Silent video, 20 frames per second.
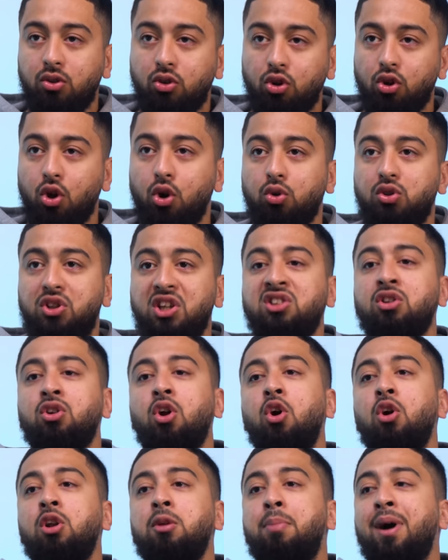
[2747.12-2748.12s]
You know, these are the
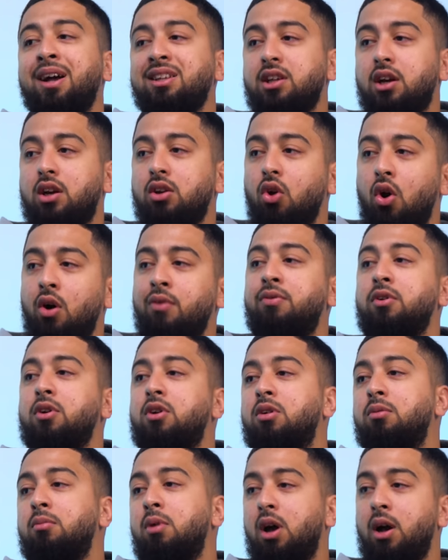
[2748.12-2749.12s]
only brands that can offer
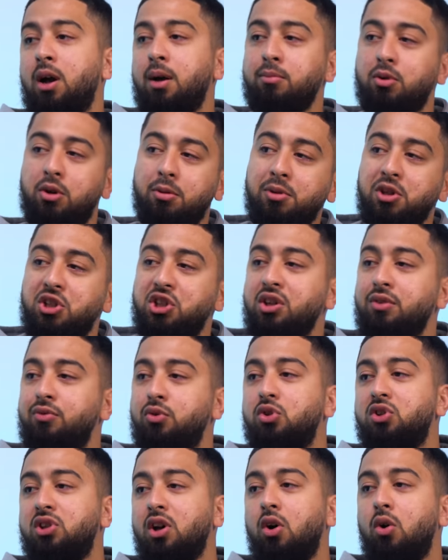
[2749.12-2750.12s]
com um, commission if you
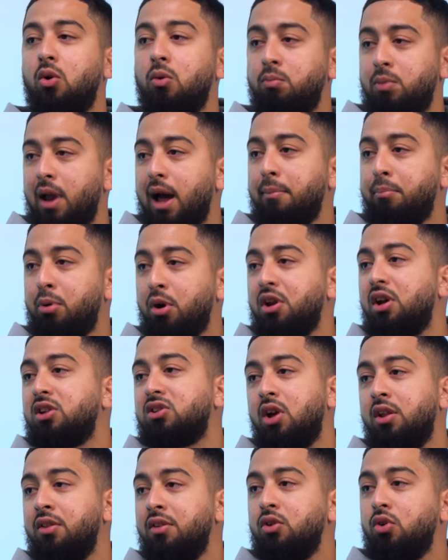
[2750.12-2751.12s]
sell like products
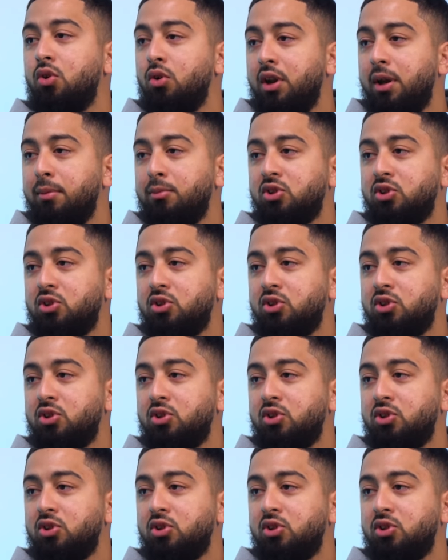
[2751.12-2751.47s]
under your name